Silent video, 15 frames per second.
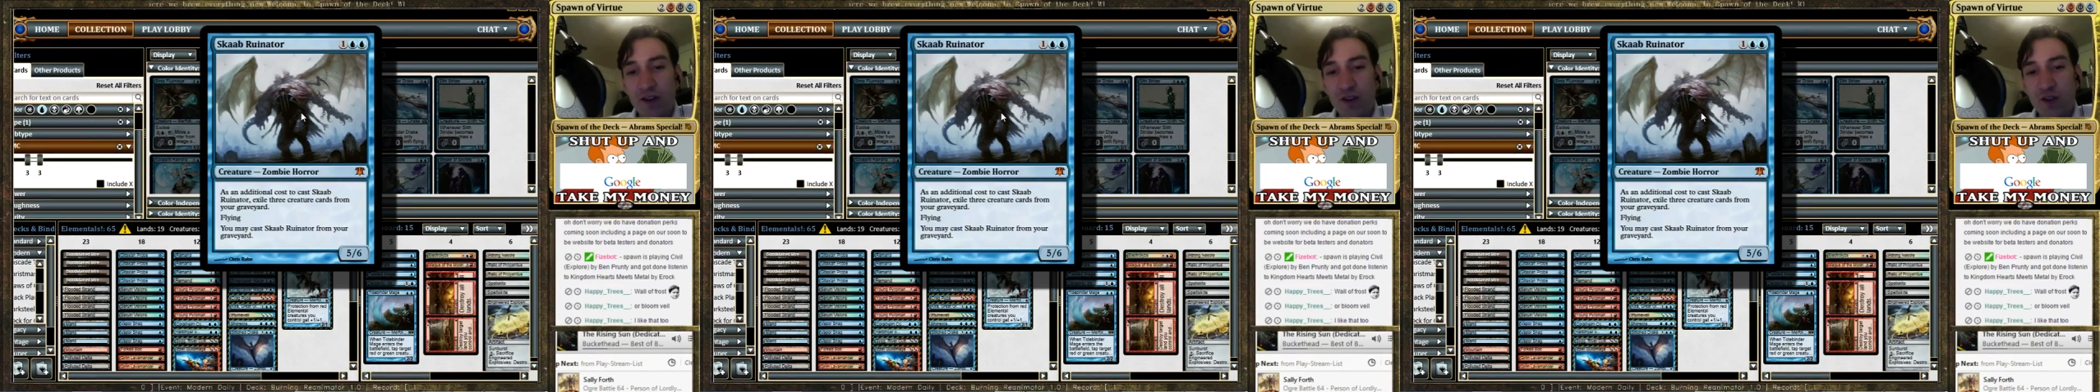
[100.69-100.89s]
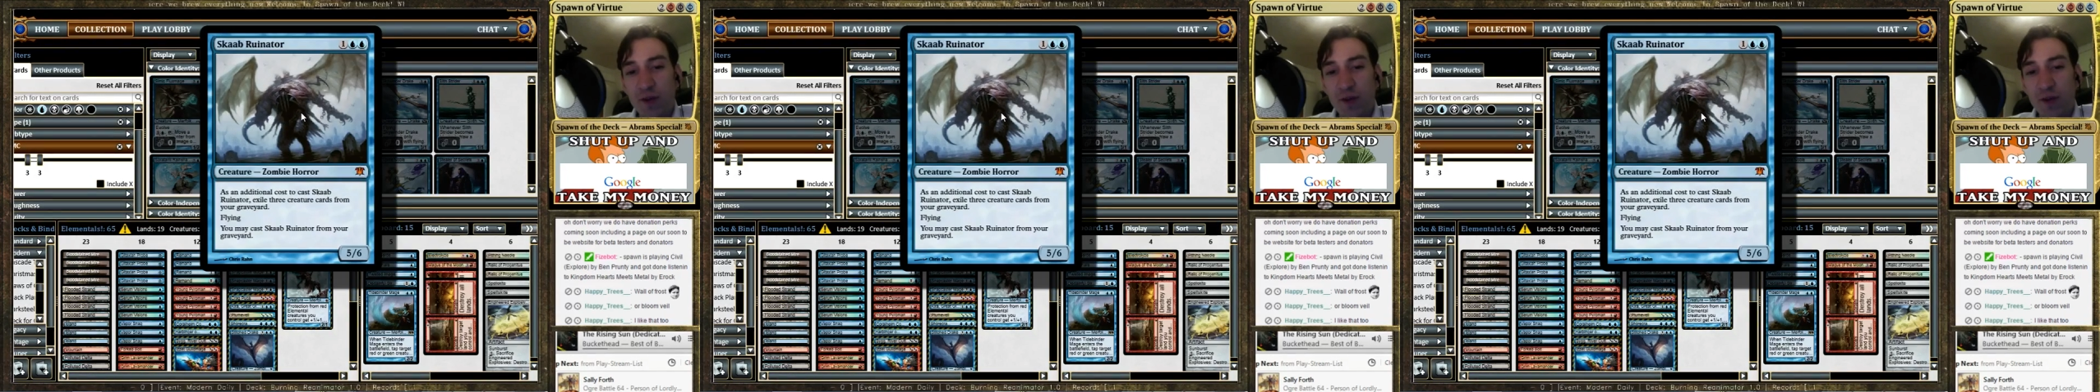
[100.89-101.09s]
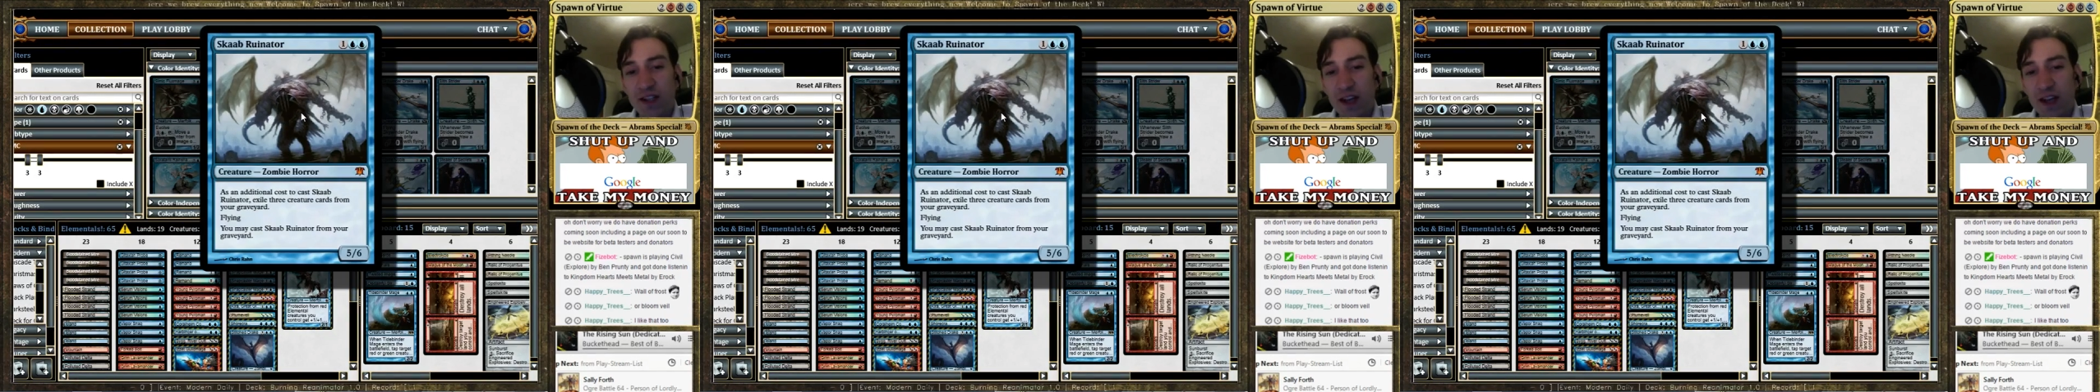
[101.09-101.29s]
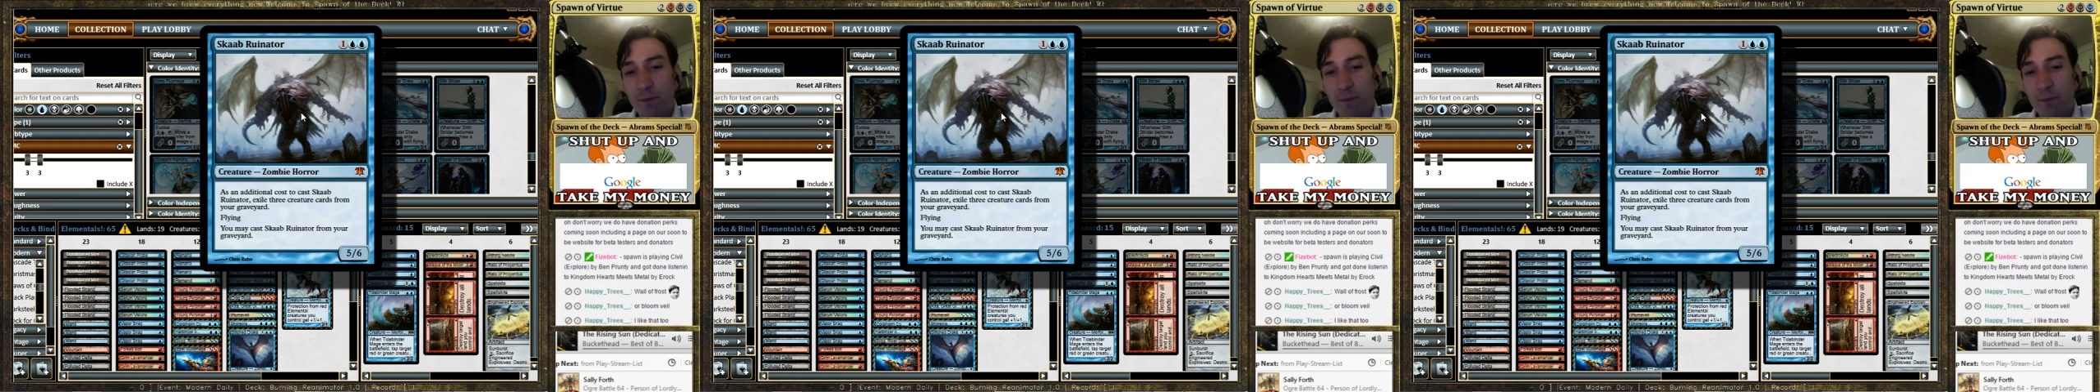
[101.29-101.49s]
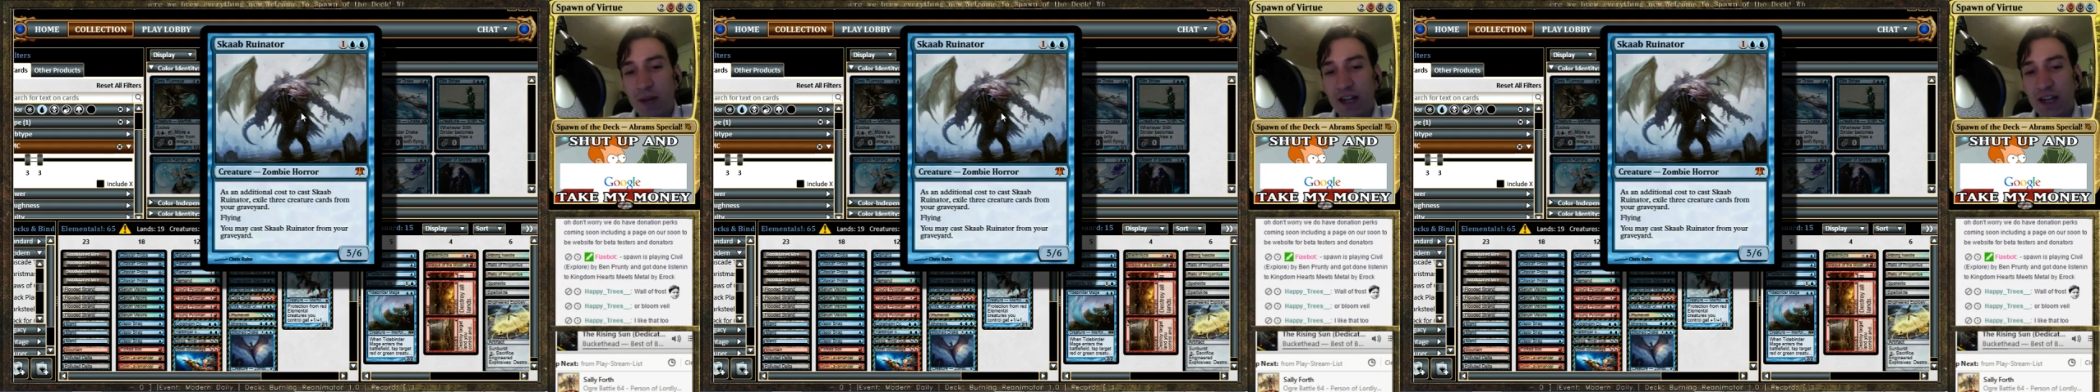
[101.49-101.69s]
So it's basically like
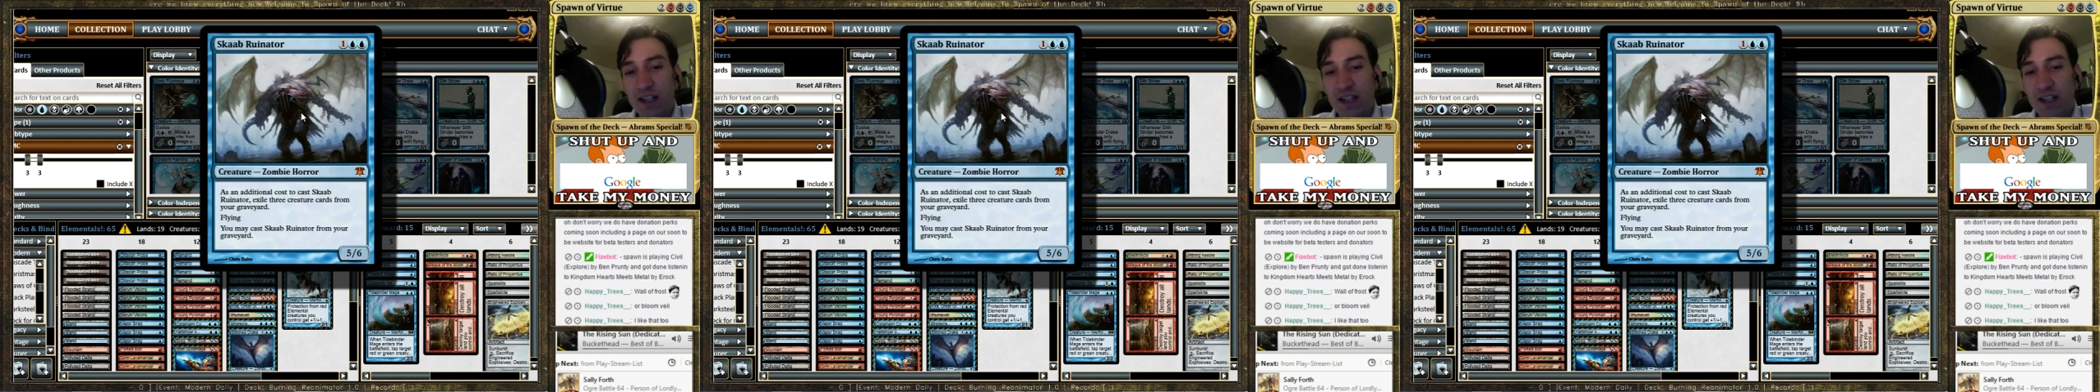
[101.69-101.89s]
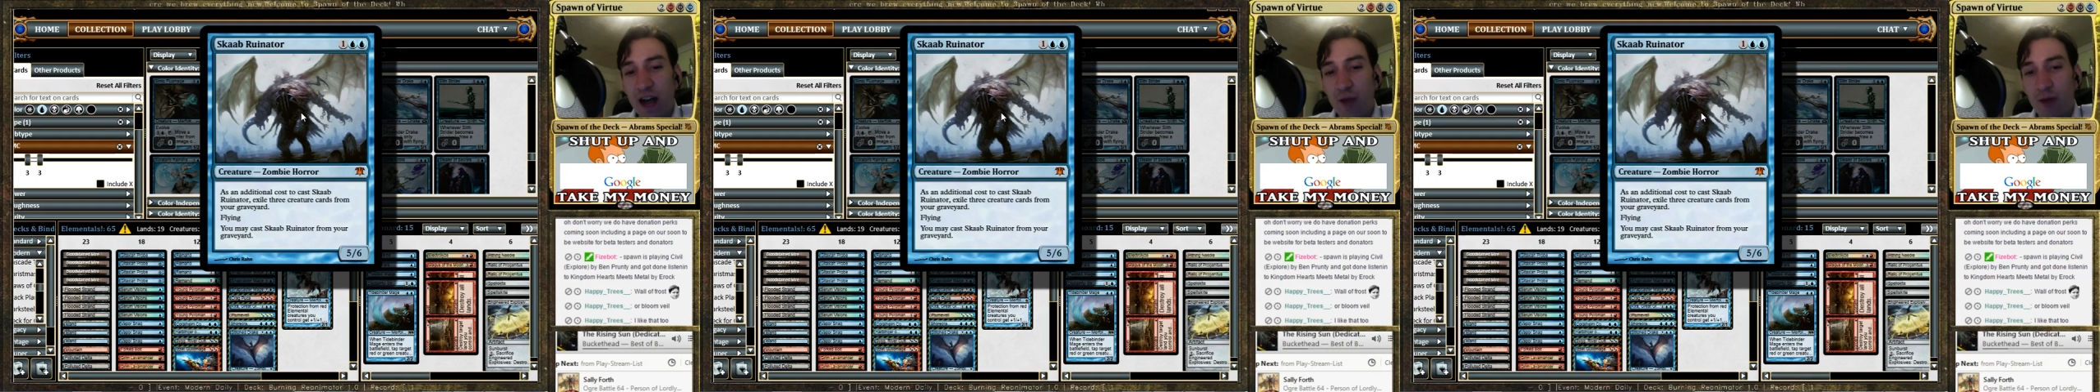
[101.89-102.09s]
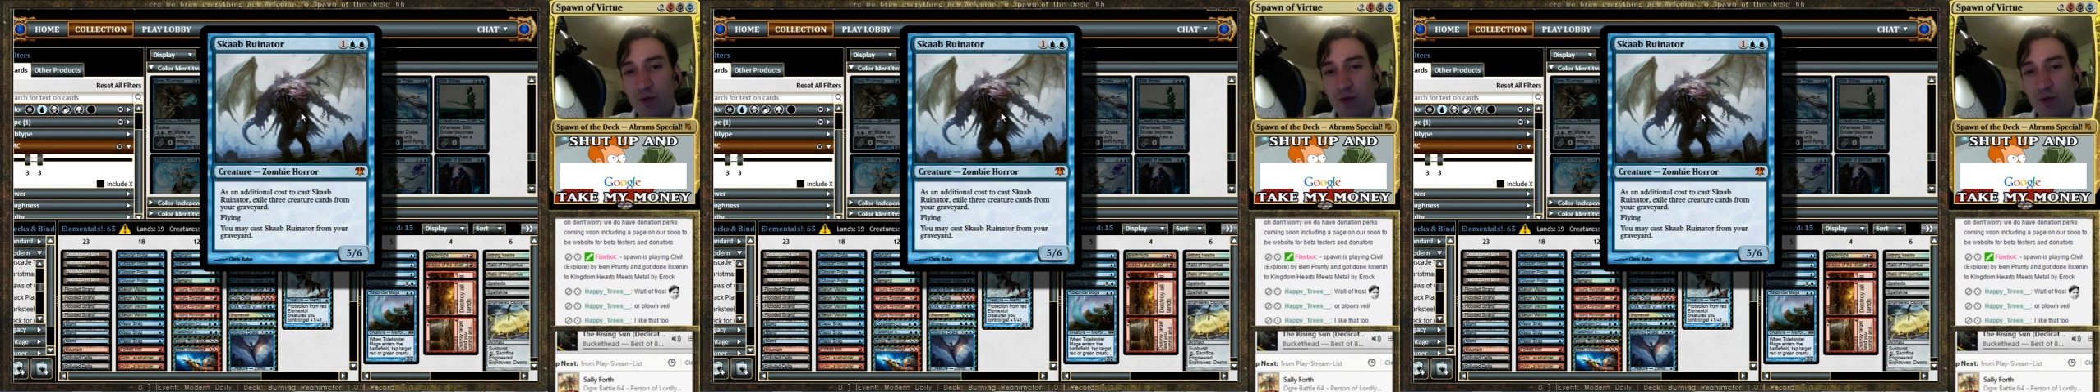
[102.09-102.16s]
a mini Scab